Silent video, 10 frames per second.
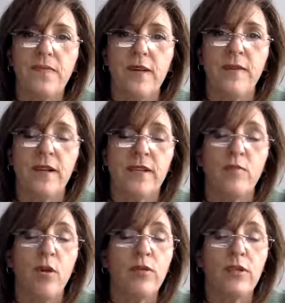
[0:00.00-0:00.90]
because
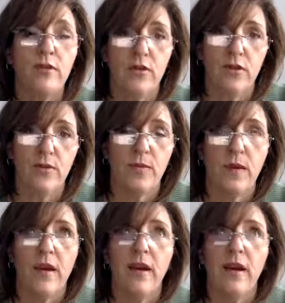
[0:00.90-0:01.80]
most of you
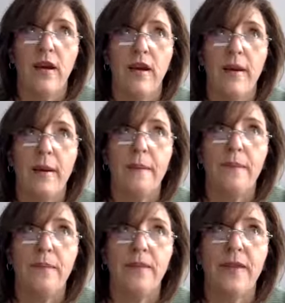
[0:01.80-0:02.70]
um,
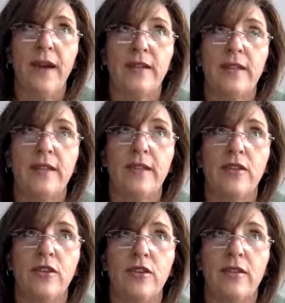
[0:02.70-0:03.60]
that
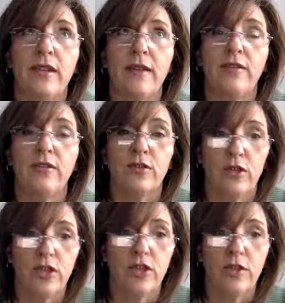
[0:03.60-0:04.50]
consider yourselves
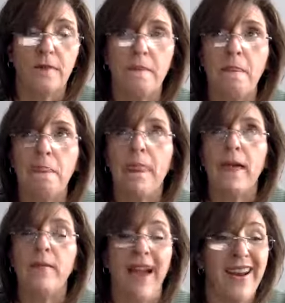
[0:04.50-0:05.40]
Christian
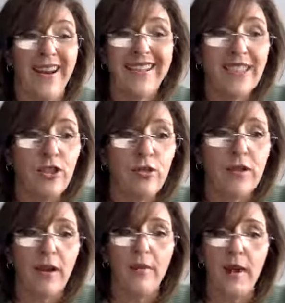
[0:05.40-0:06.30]
and I did too
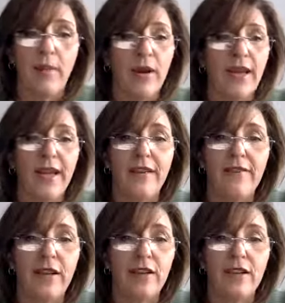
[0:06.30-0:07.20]
there. I'm not pointing any
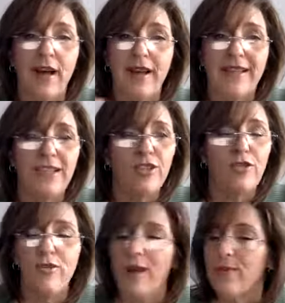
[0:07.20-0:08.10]
fingers. I did
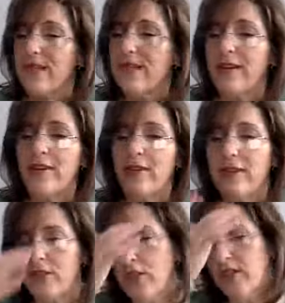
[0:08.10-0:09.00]
too. I was there. Look,
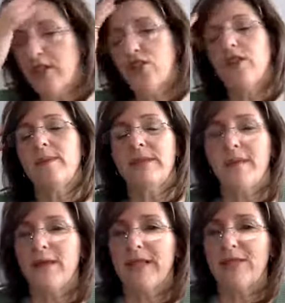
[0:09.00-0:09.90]
Jesus showed up
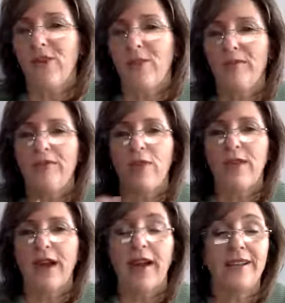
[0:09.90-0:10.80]
10 months ago. And before
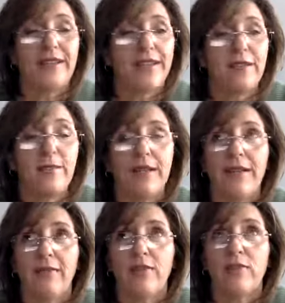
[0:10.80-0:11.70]
that, I considered
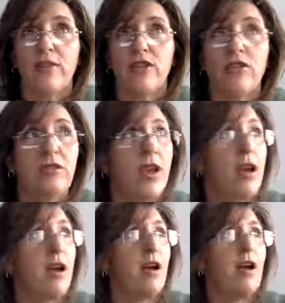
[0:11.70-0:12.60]
myself a Christian.
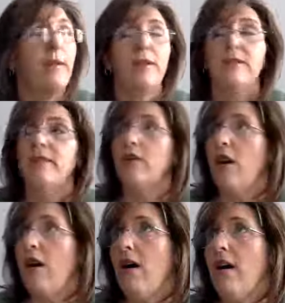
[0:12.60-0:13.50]
Yeah, I believed in
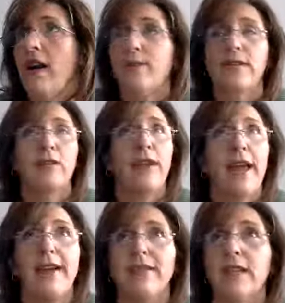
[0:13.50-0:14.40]
God. I was going to
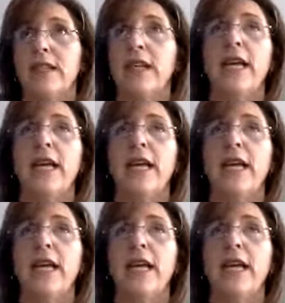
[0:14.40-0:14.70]
heaven.